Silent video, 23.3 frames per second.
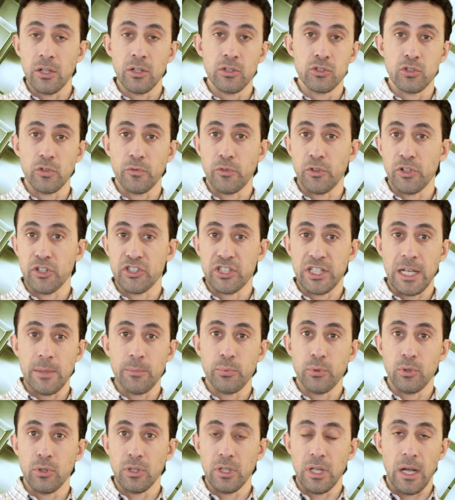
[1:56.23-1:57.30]
So for
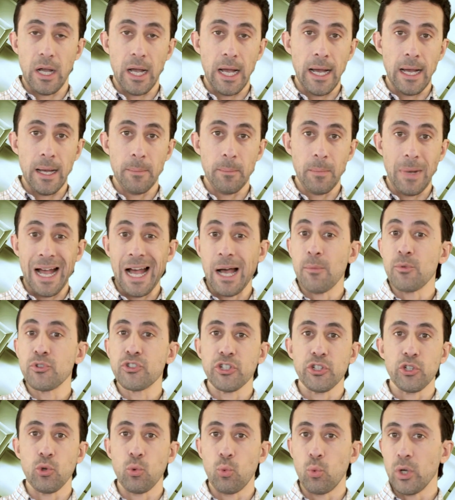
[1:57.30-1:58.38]
example, how much
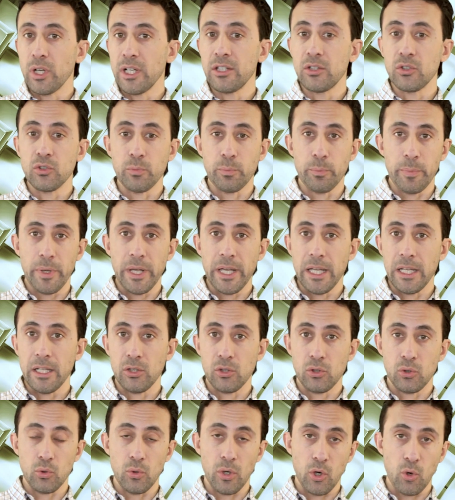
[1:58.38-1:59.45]
are you willing to pay
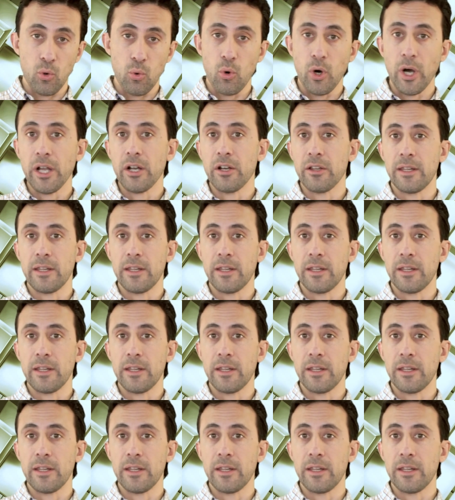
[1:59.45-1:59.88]
to acquire